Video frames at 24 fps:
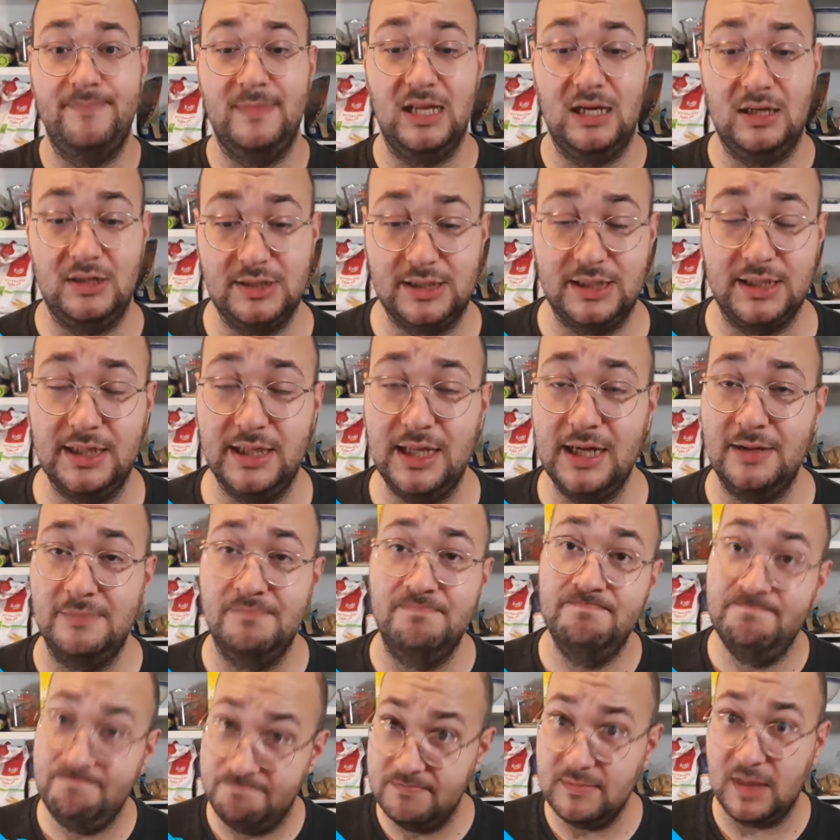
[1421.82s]
I'll see you then.
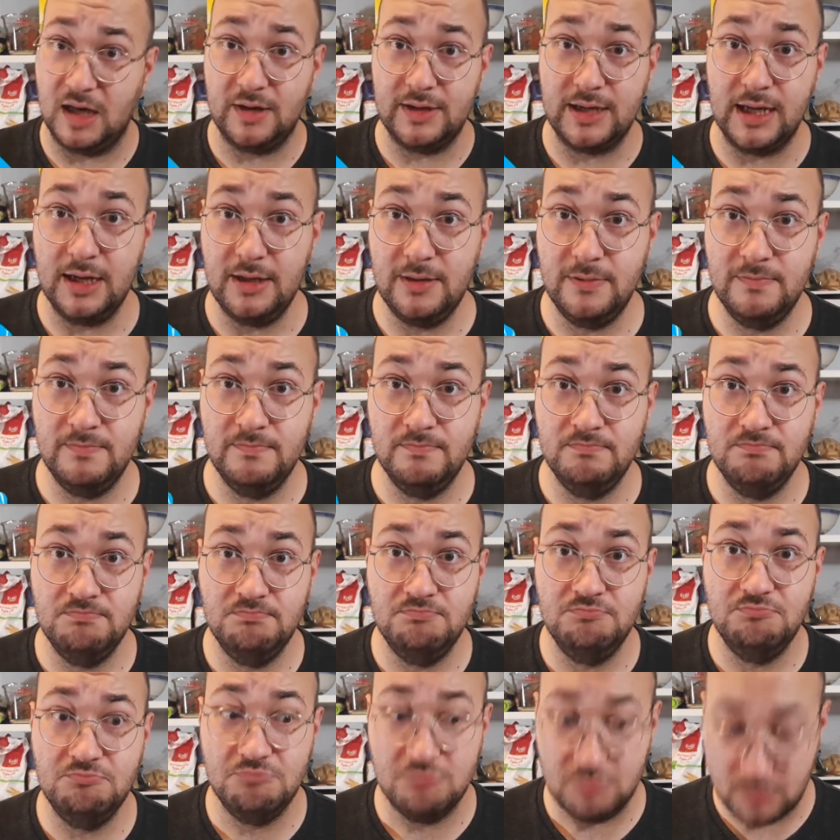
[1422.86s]
Okay?
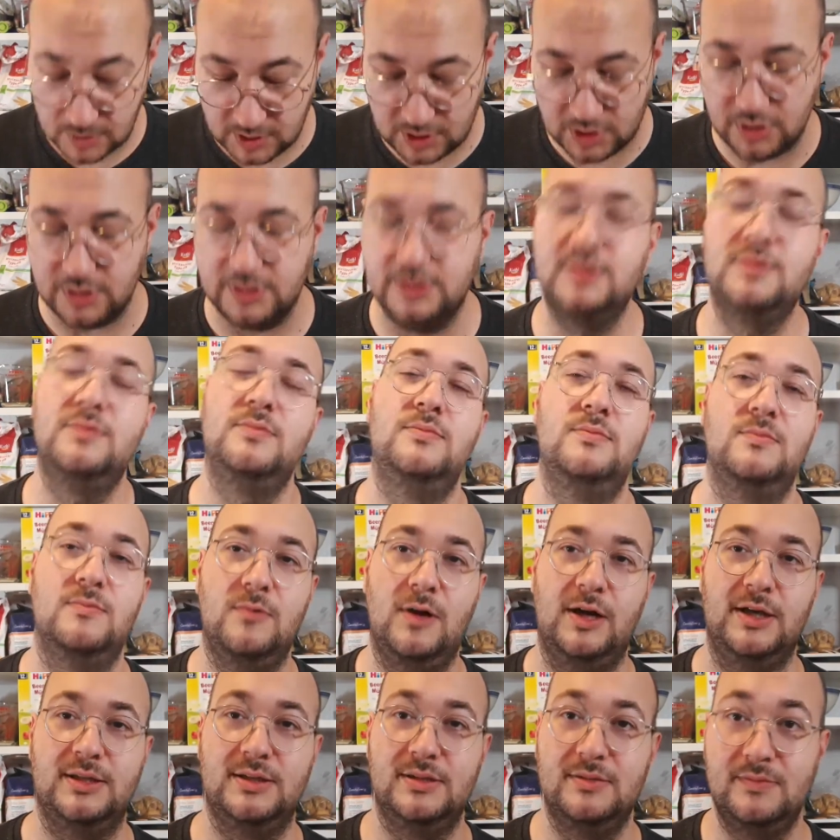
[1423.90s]
Good.
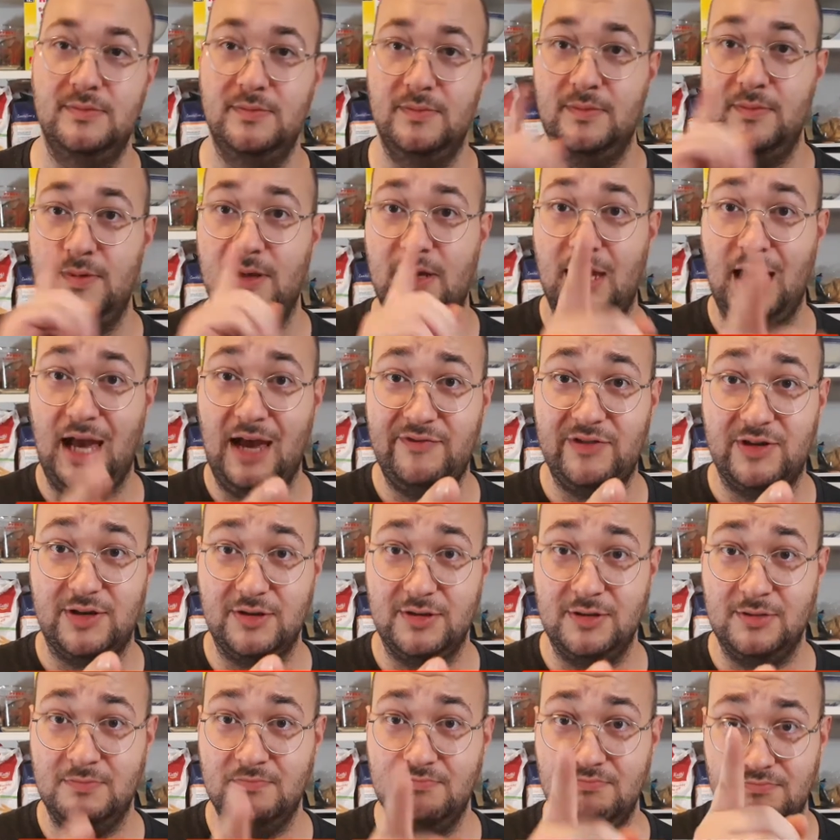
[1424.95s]
Right. Have a
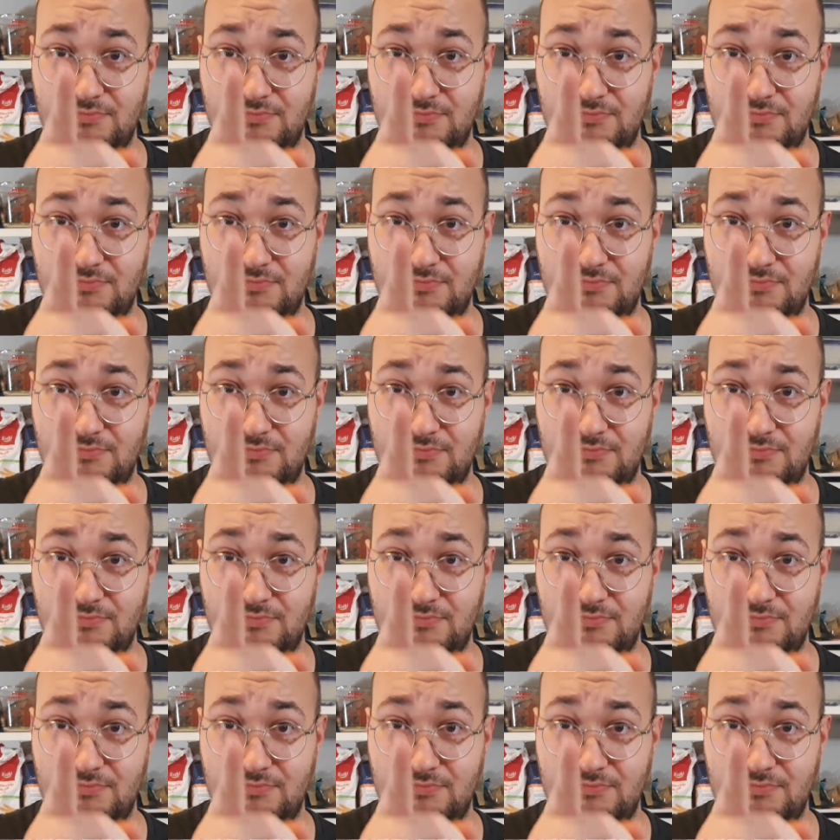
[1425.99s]
good